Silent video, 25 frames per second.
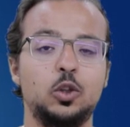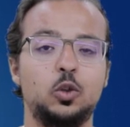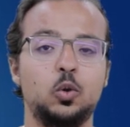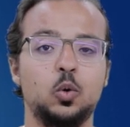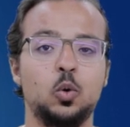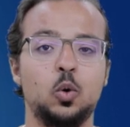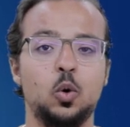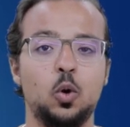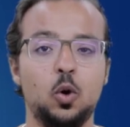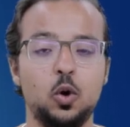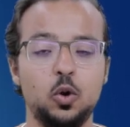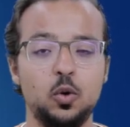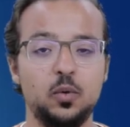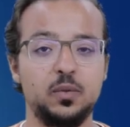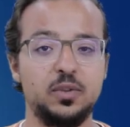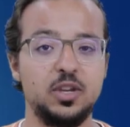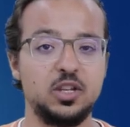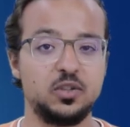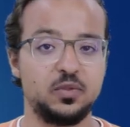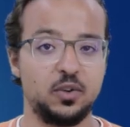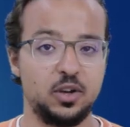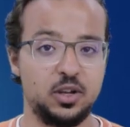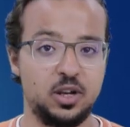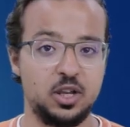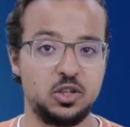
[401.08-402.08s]
into all of
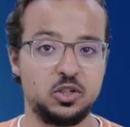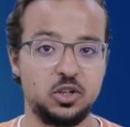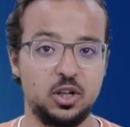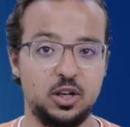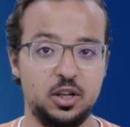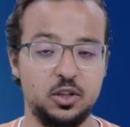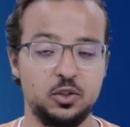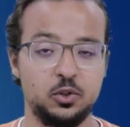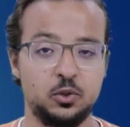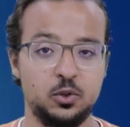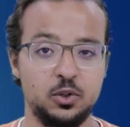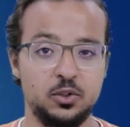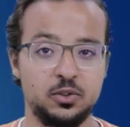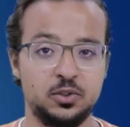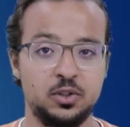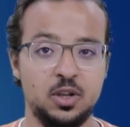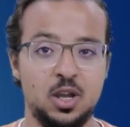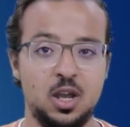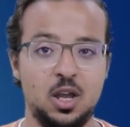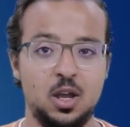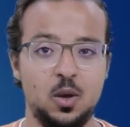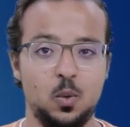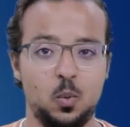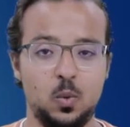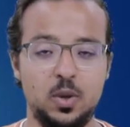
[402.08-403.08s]
these financial entries,
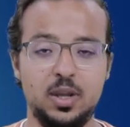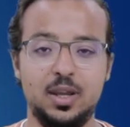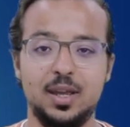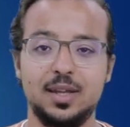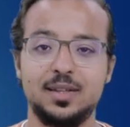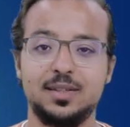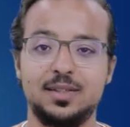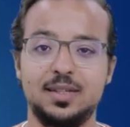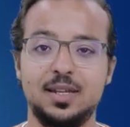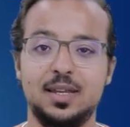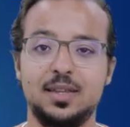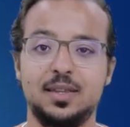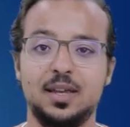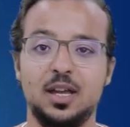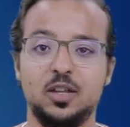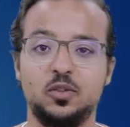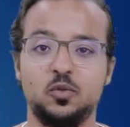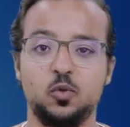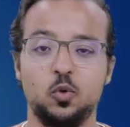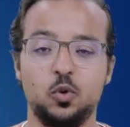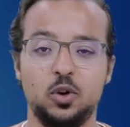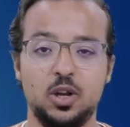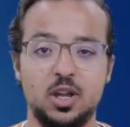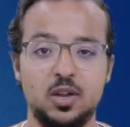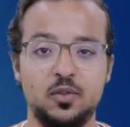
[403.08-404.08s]
we can see
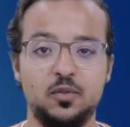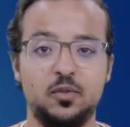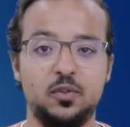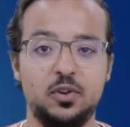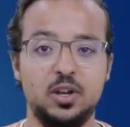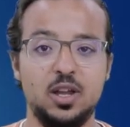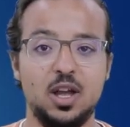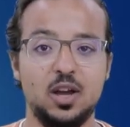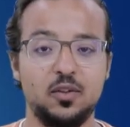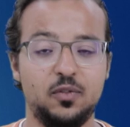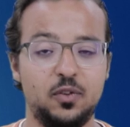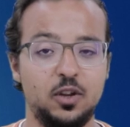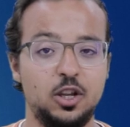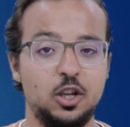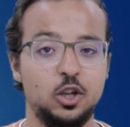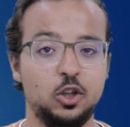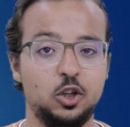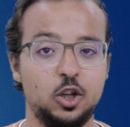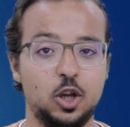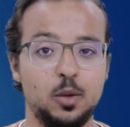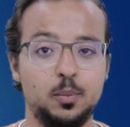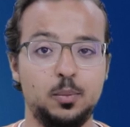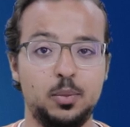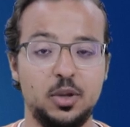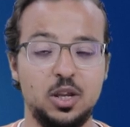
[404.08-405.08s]
that for every
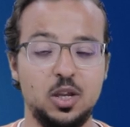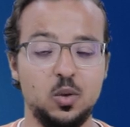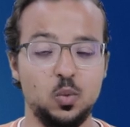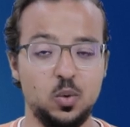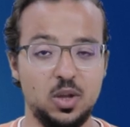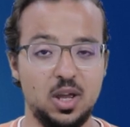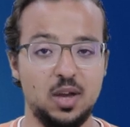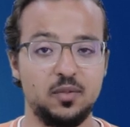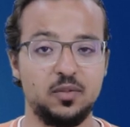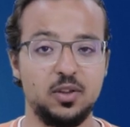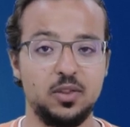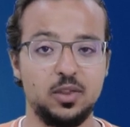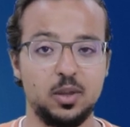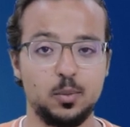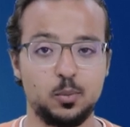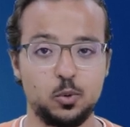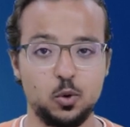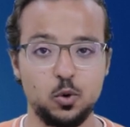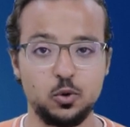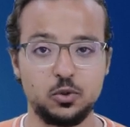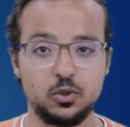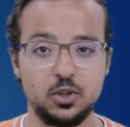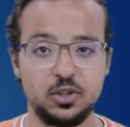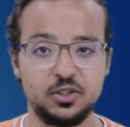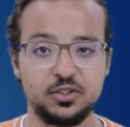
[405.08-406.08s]
affiliate company we have in the
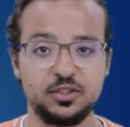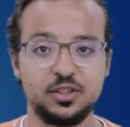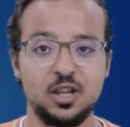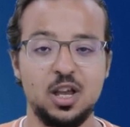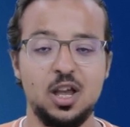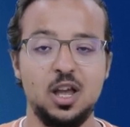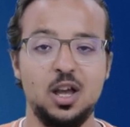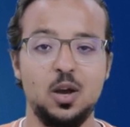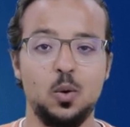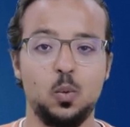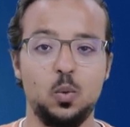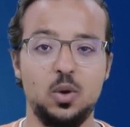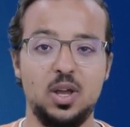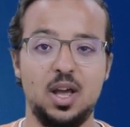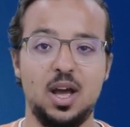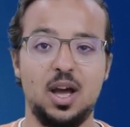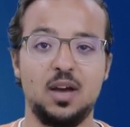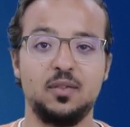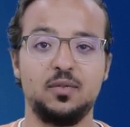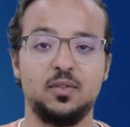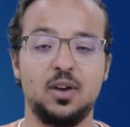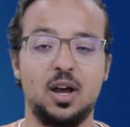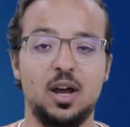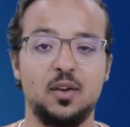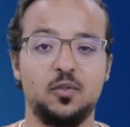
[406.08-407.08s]
process, we
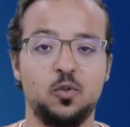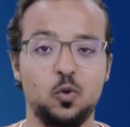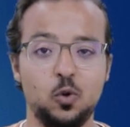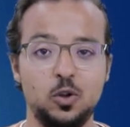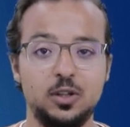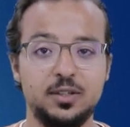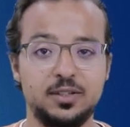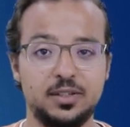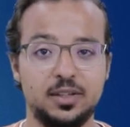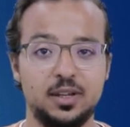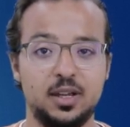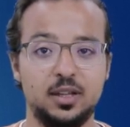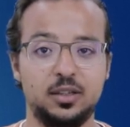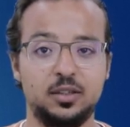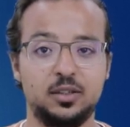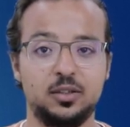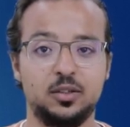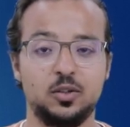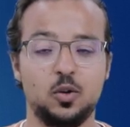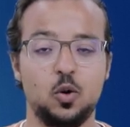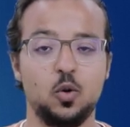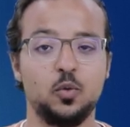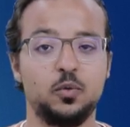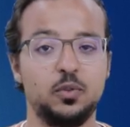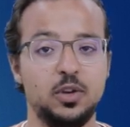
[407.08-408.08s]
have a full
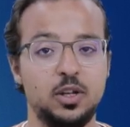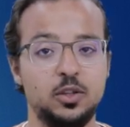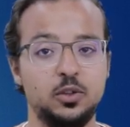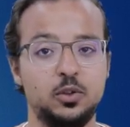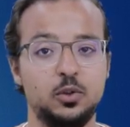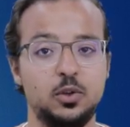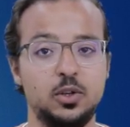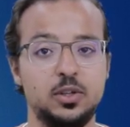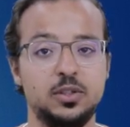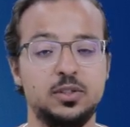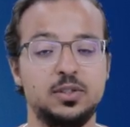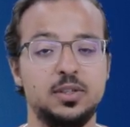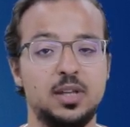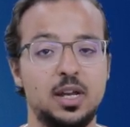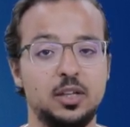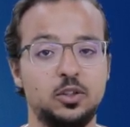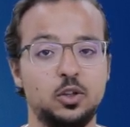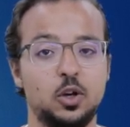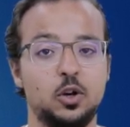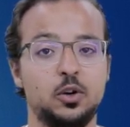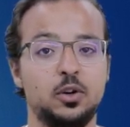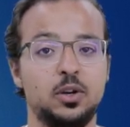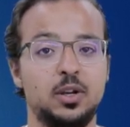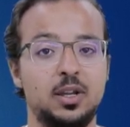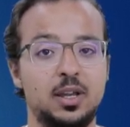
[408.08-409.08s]
set of entries
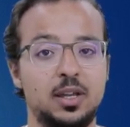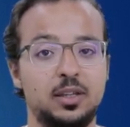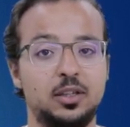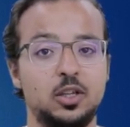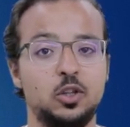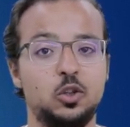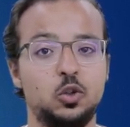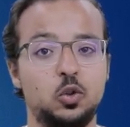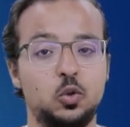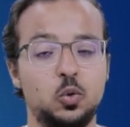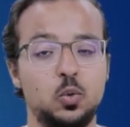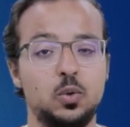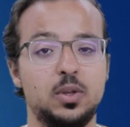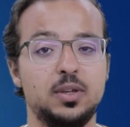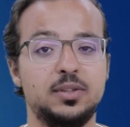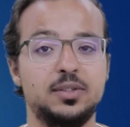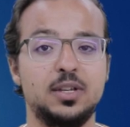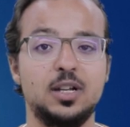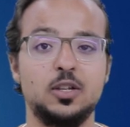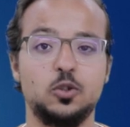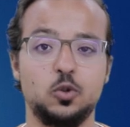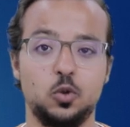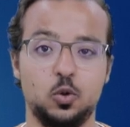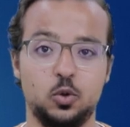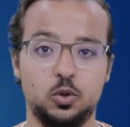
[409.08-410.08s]
that are related to the
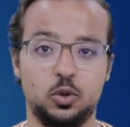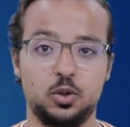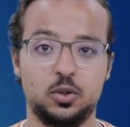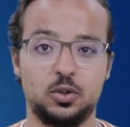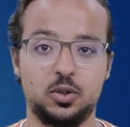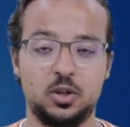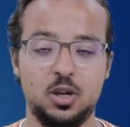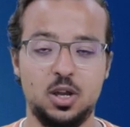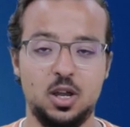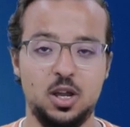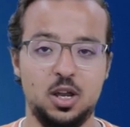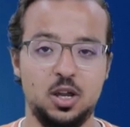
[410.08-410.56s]
sales order.